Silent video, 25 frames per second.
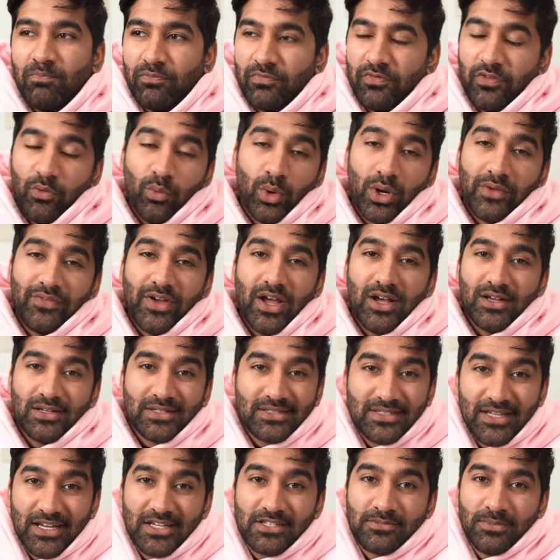for one of our
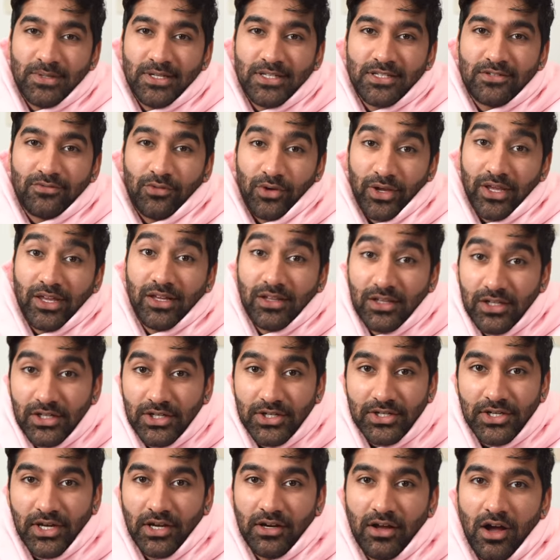assessments for
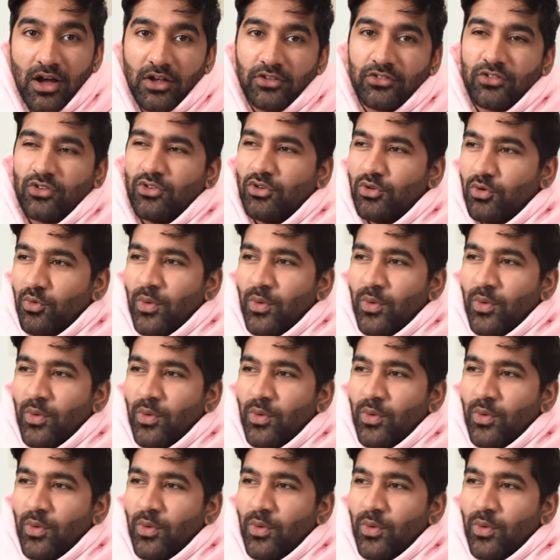English in high school,